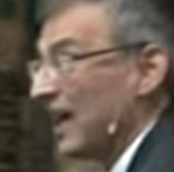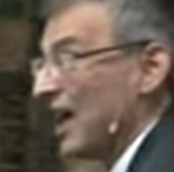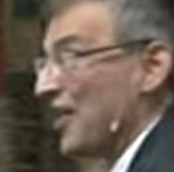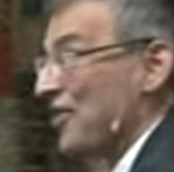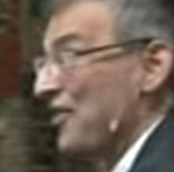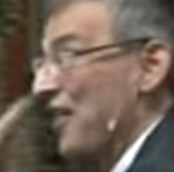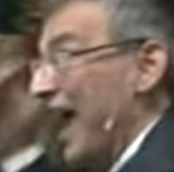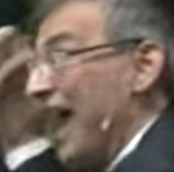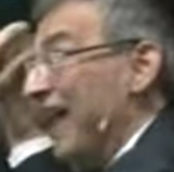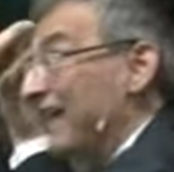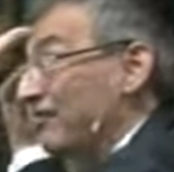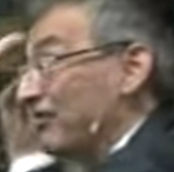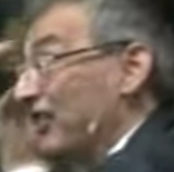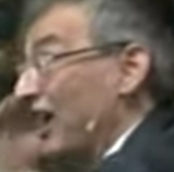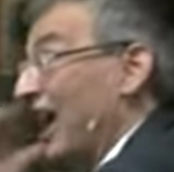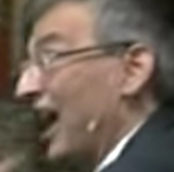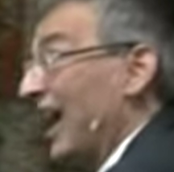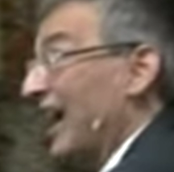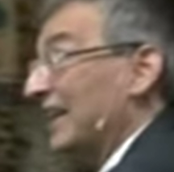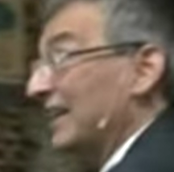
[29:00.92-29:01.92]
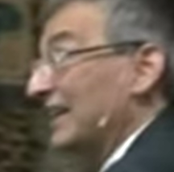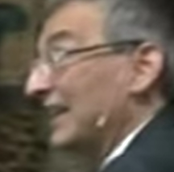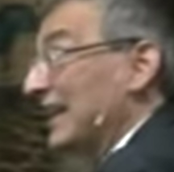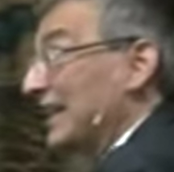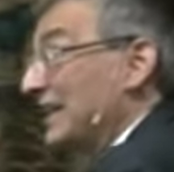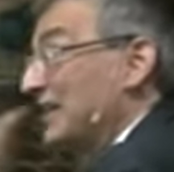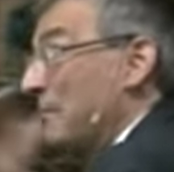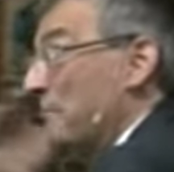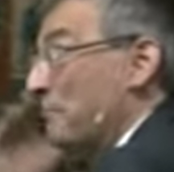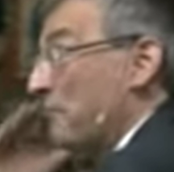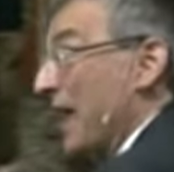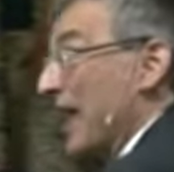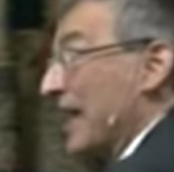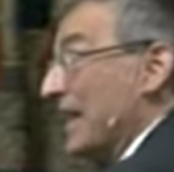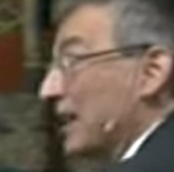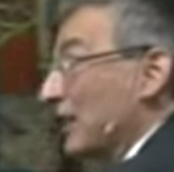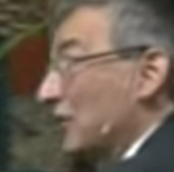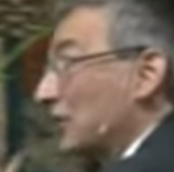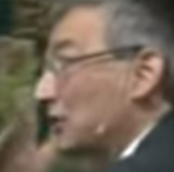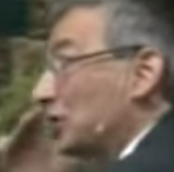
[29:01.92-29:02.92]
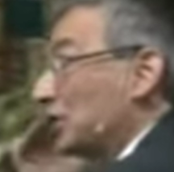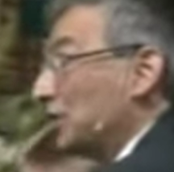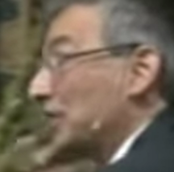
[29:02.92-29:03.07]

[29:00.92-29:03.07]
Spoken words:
it? That's hotly debated.